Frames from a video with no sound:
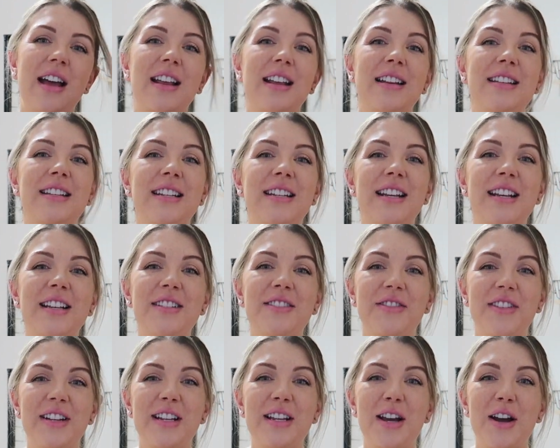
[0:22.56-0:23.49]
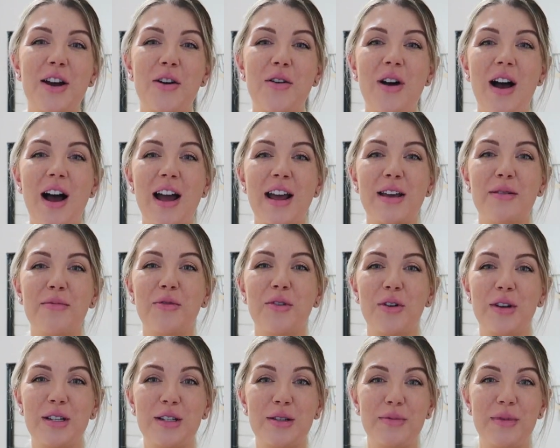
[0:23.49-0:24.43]
In today's video, I am
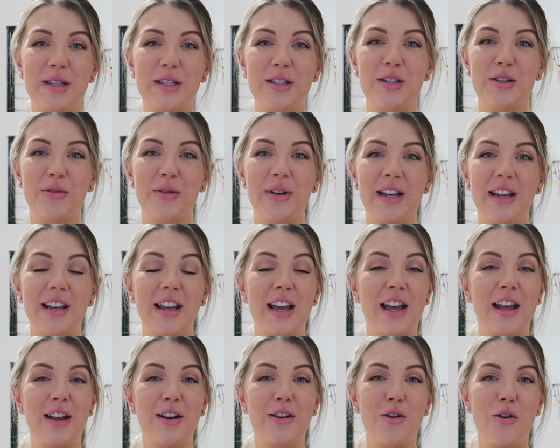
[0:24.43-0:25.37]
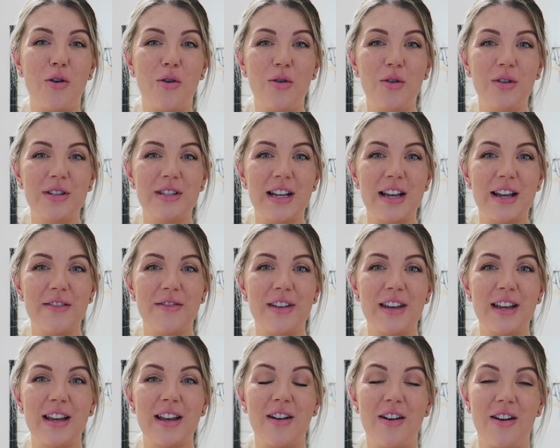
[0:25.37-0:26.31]
going to be doing an Old
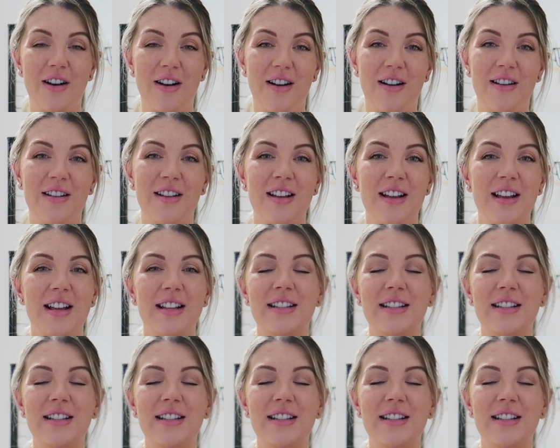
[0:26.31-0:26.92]
Navy haul.